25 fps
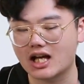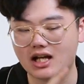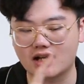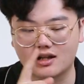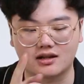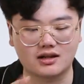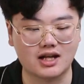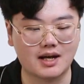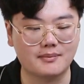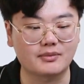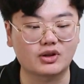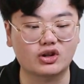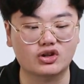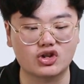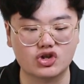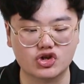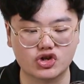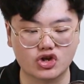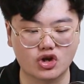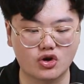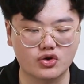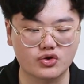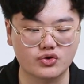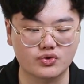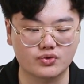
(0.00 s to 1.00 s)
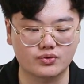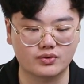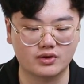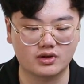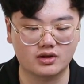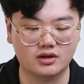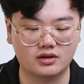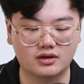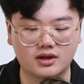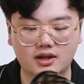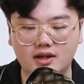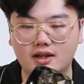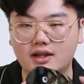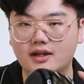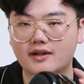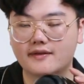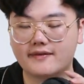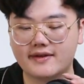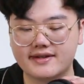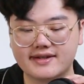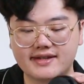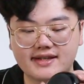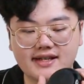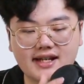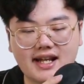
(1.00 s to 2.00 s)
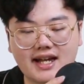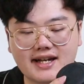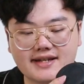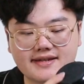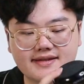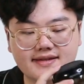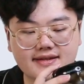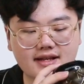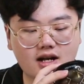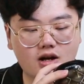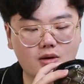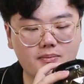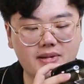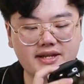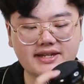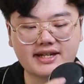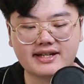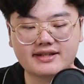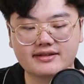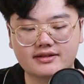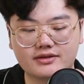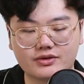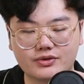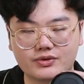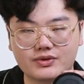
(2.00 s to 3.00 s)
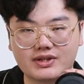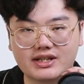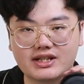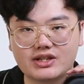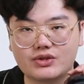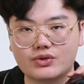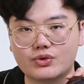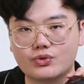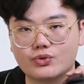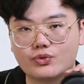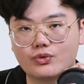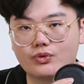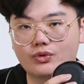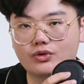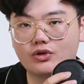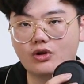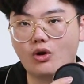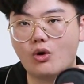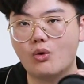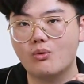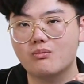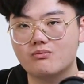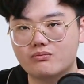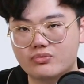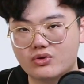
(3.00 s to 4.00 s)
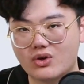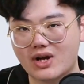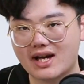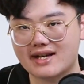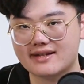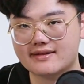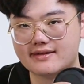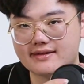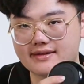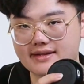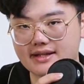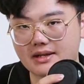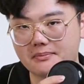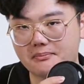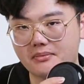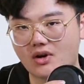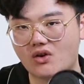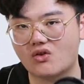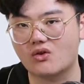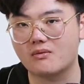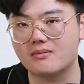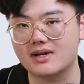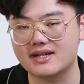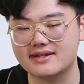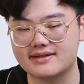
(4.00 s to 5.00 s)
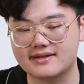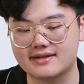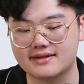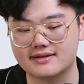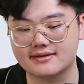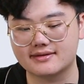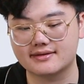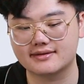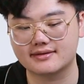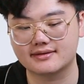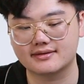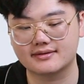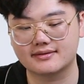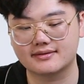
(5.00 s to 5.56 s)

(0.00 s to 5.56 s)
I'm gonna show you. First, let's open it. You need to long press the power button.